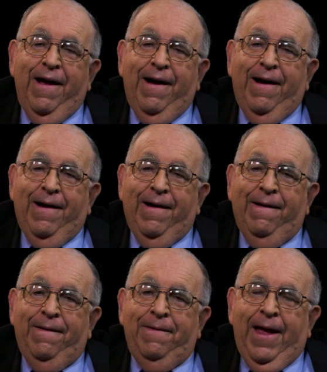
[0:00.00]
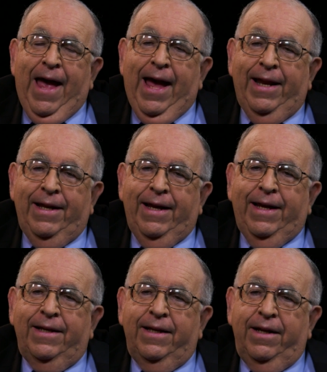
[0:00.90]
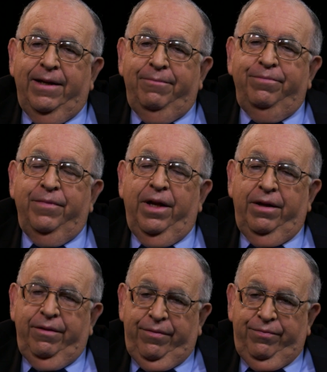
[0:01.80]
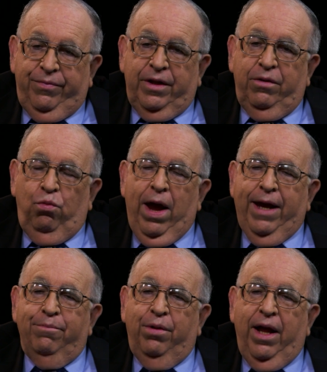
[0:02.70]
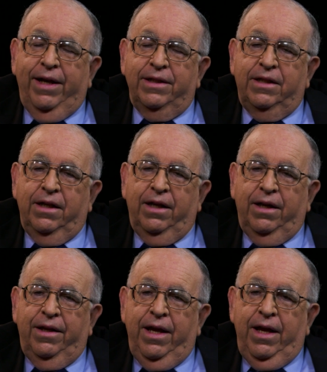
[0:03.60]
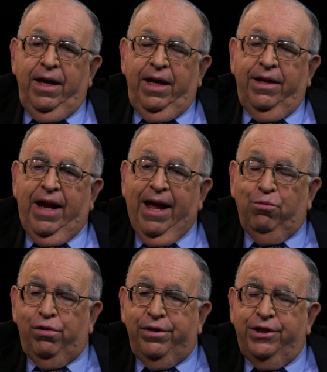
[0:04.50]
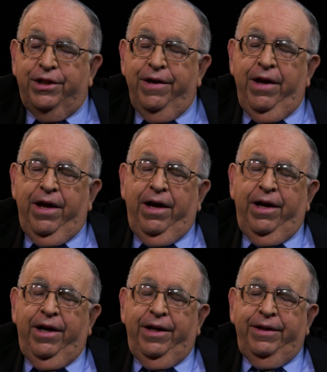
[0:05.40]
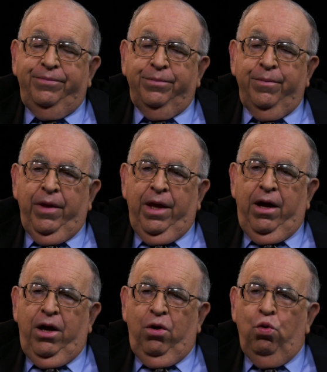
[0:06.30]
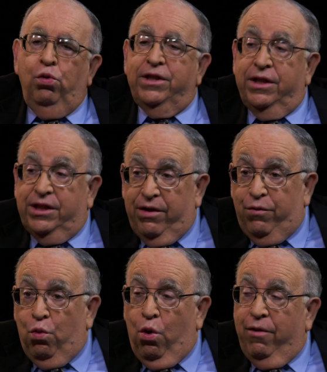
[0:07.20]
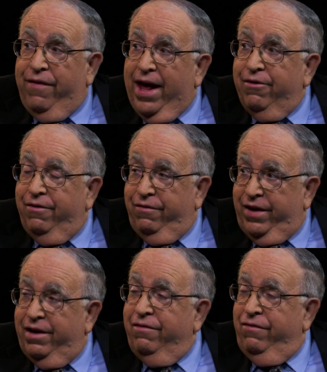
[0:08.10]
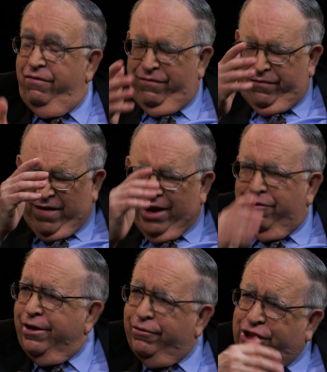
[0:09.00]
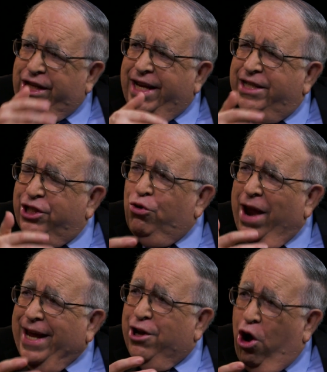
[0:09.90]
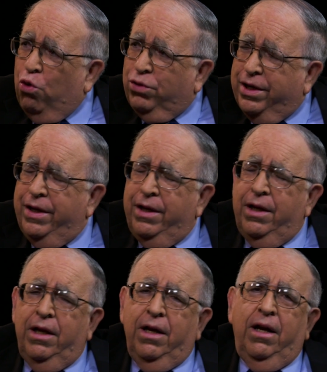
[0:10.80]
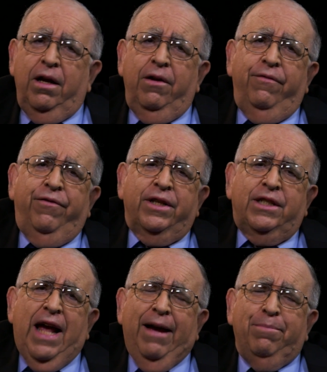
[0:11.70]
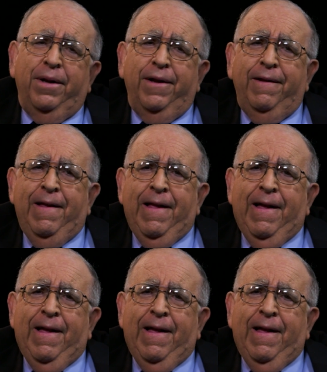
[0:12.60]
And it, Wayne plays Ethan Edwards, who is a Civil War veteran. You see his gray coat, for example.